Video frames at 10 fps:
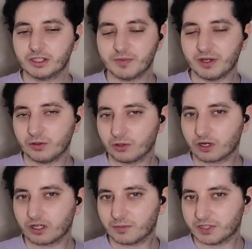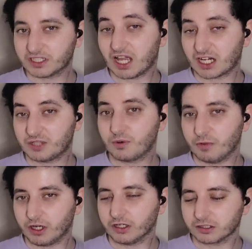it may not look like it, but that's actually where
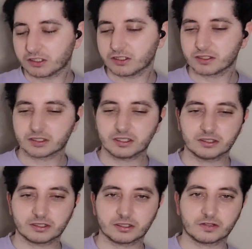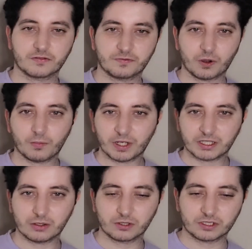my heart is. It's just the film makes
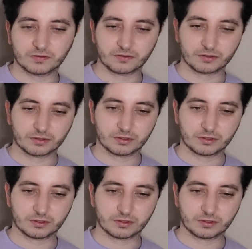it look different.